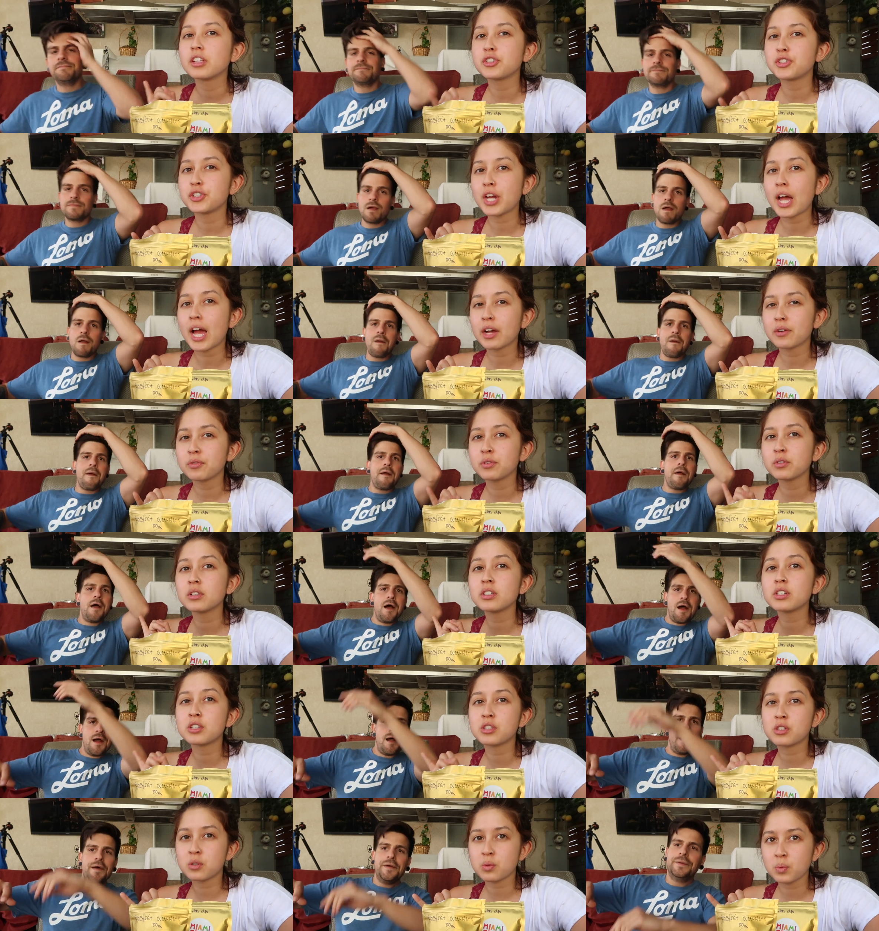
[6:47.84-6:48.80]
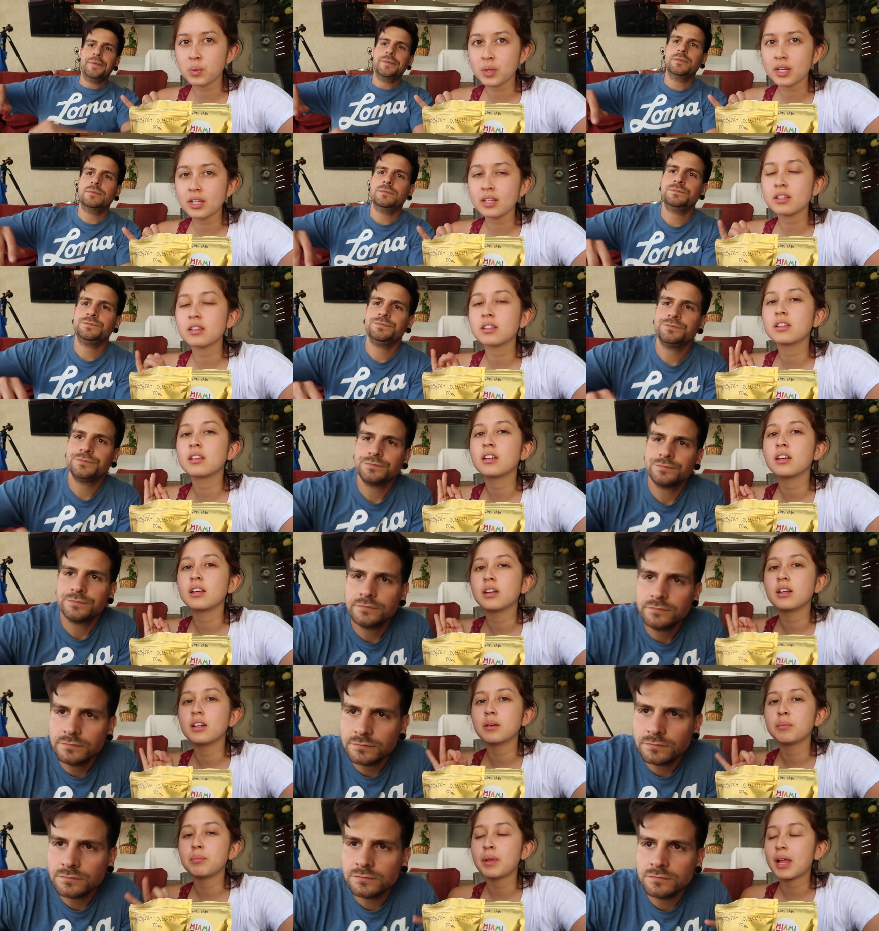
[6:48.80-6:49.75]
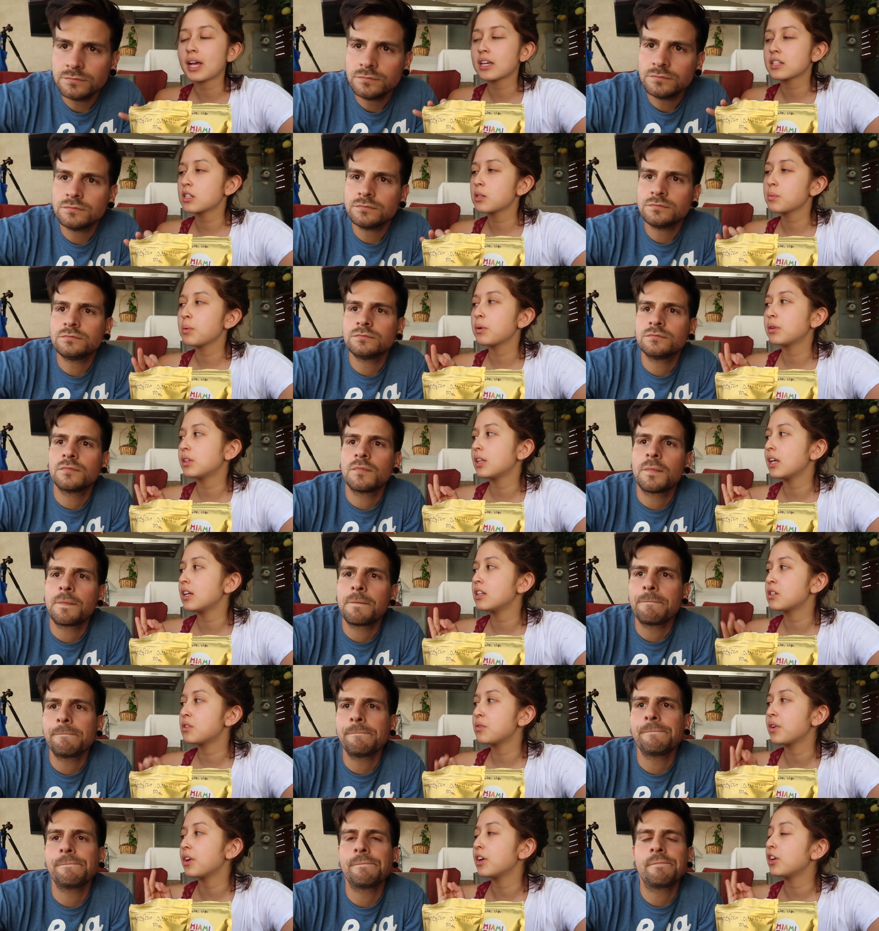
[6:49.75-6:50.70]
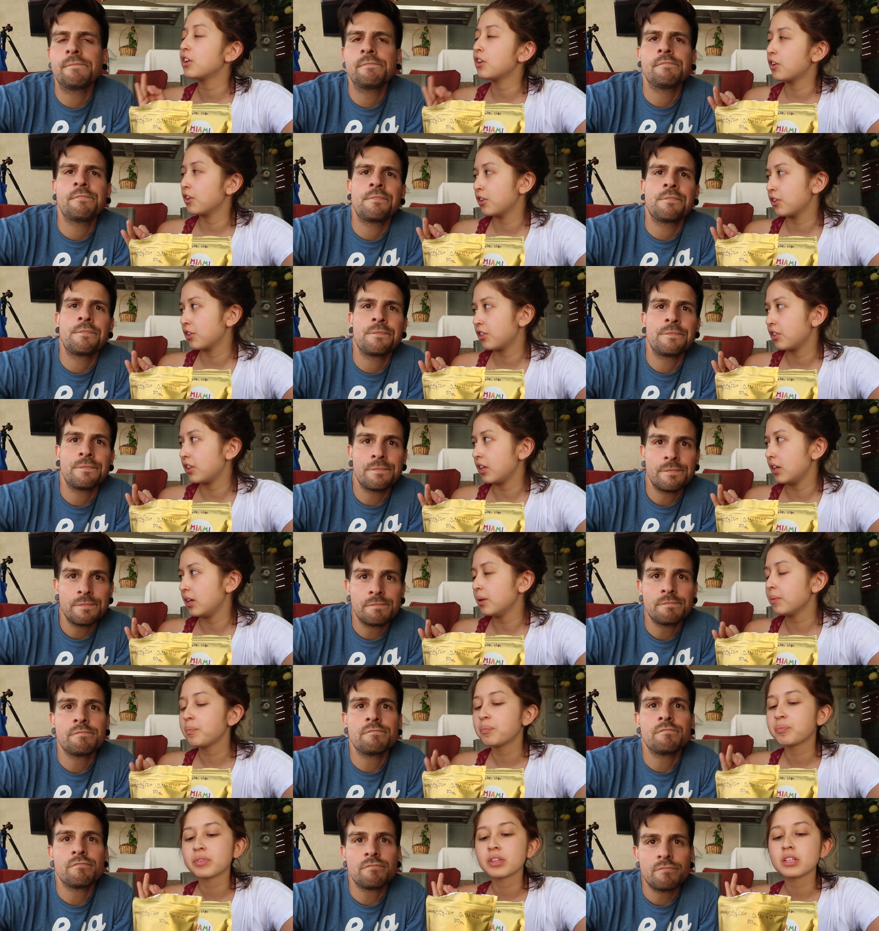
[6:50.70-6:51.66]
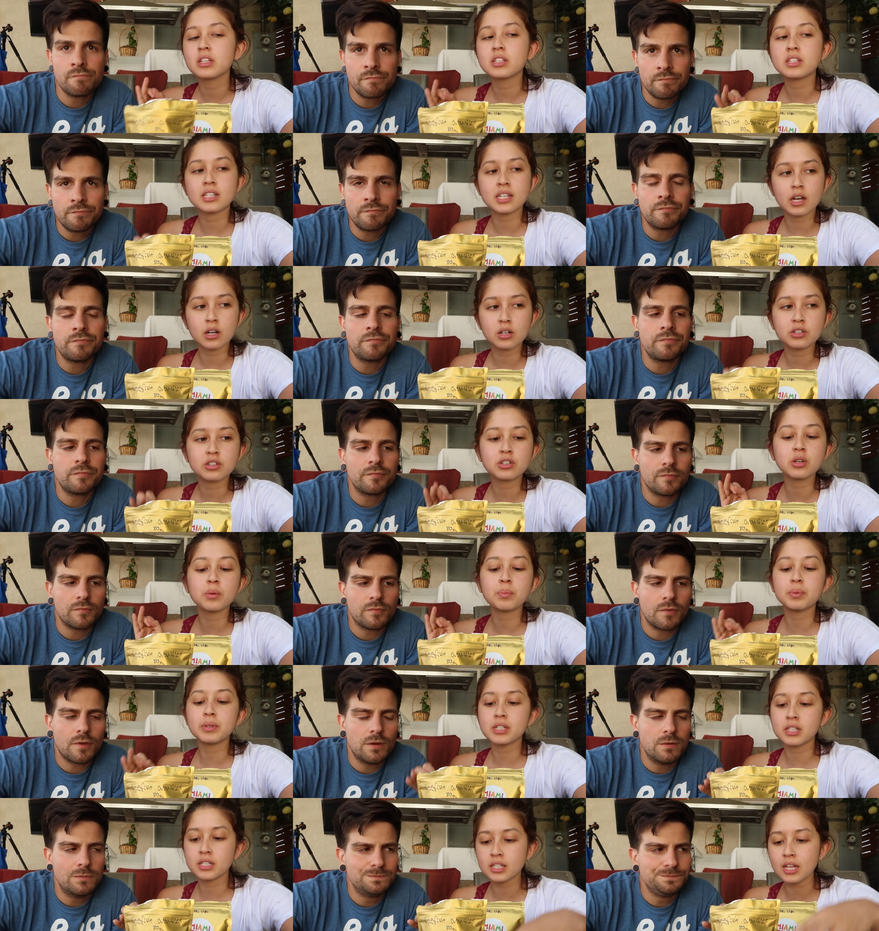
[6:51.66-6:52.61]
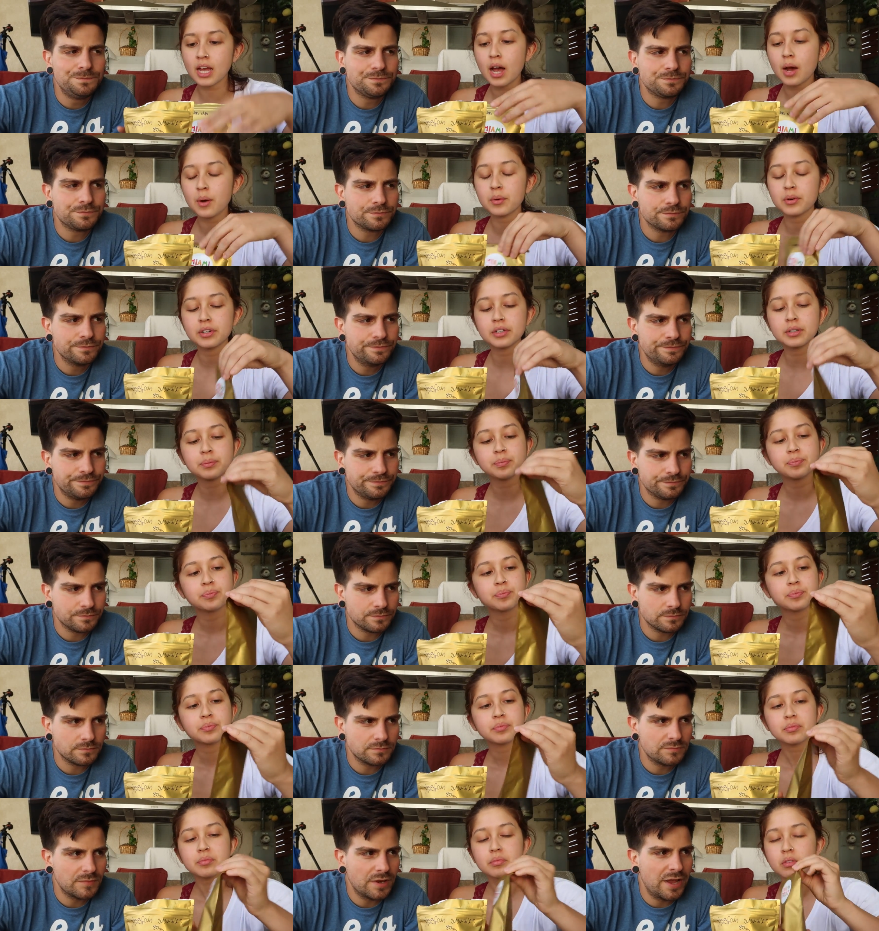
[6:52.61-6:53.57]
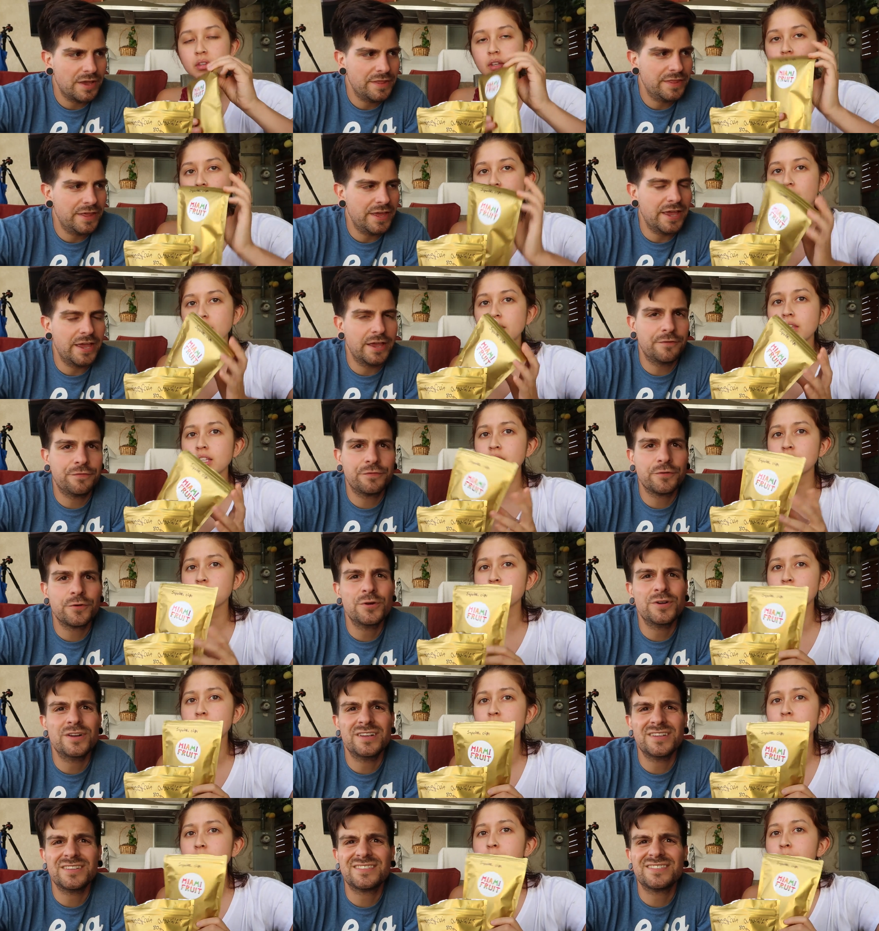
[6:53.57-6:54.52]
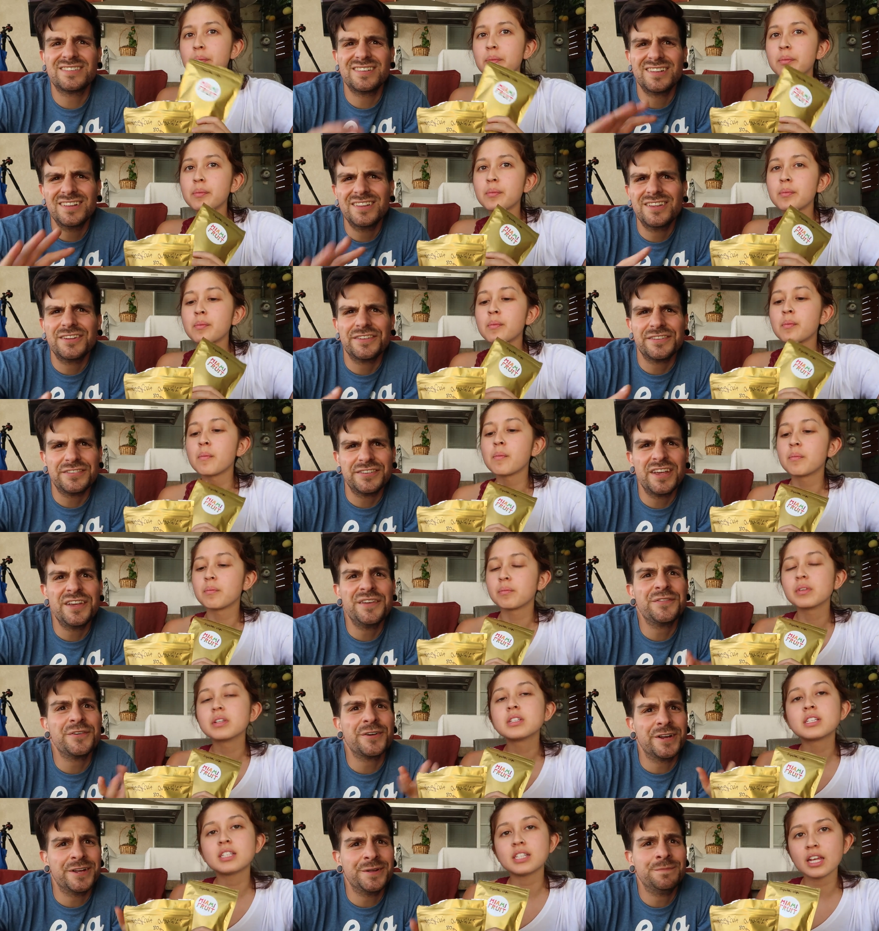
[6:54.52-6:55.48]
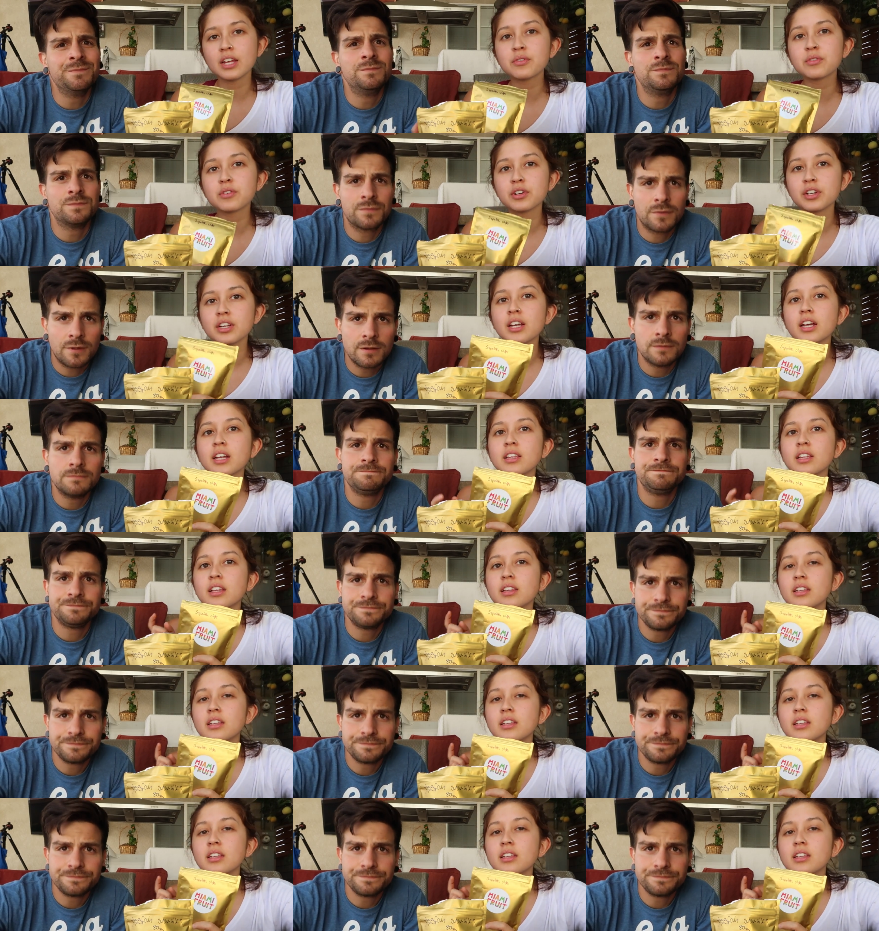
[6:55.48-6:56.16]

Speaker 1: The jackfruit is sweet. The black sapote is very earthy. The sour soap is sour.
Speaker 2: And the egg this fruit is a
Speaker 1: little savory. Savory, and